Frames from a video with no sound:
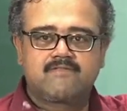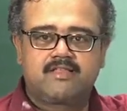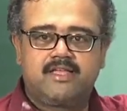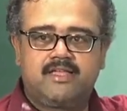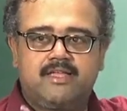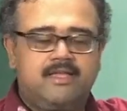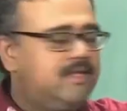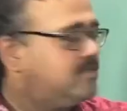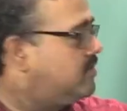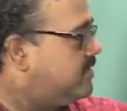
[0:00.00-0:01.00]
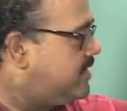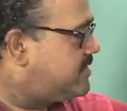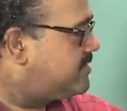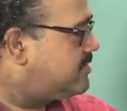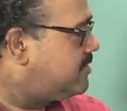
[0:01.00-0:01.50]
okay. So
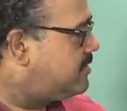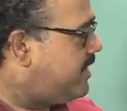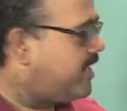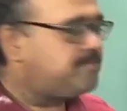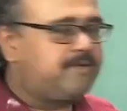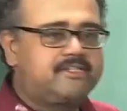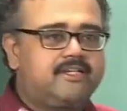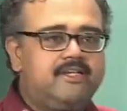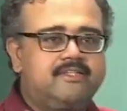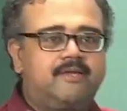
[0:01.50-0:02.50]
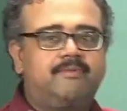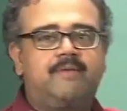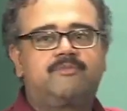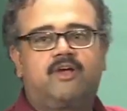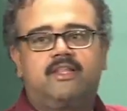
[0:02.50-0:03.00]
this expression is
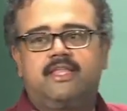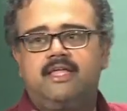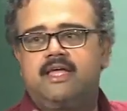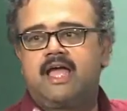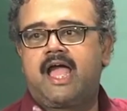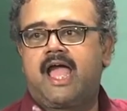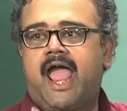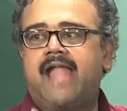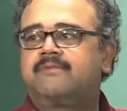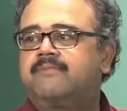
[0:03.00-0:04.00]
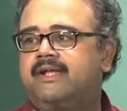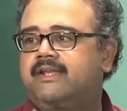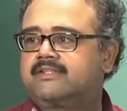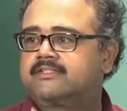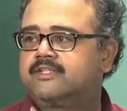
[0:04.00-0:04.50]
sometimes called the hat
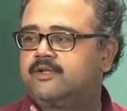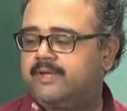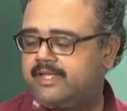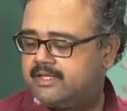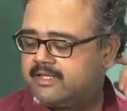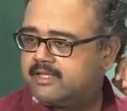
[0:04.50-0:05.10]
matrix. You know why?